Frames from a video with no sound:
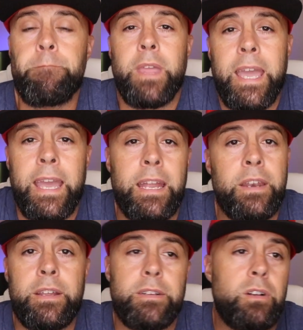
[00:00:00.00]

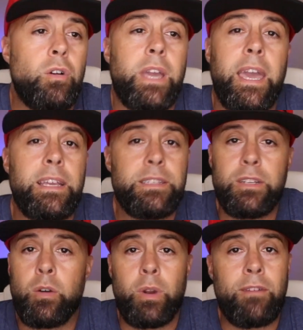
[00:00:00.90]
And okay,
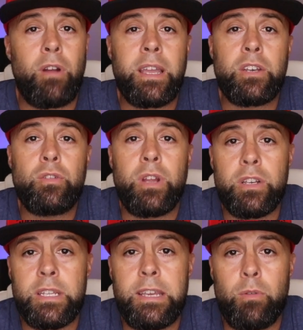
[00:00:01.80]
whatever I can do to
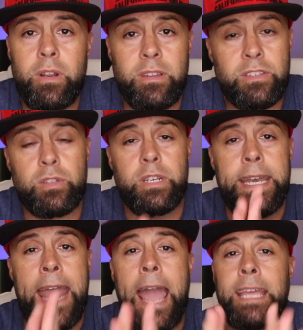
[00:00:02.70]
get rid of this
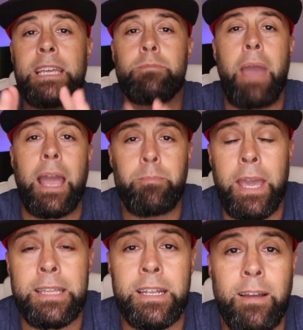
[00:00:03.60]
nagging back
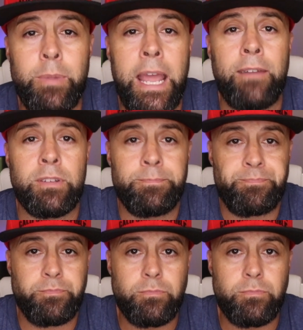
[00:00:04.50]
pain that I've been having.